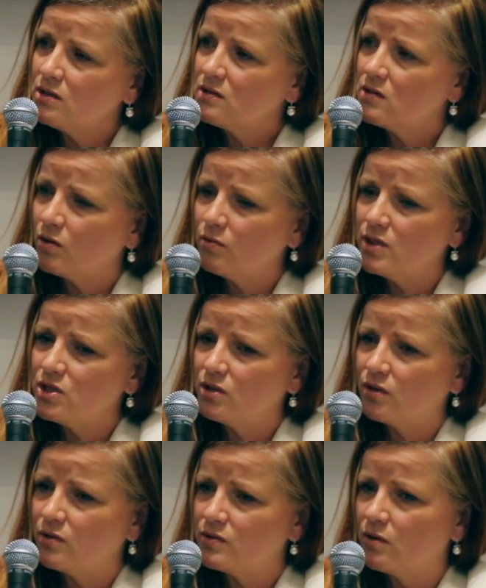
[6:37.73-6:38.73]
because our
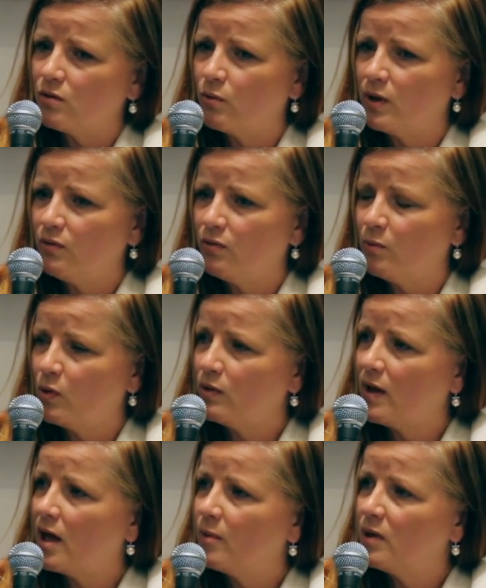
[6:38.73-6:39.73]
region goes all the way from
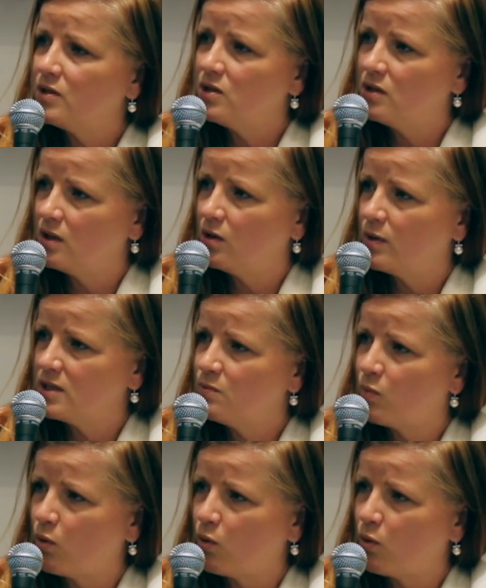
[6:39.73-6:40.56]
Oyama to the U.S.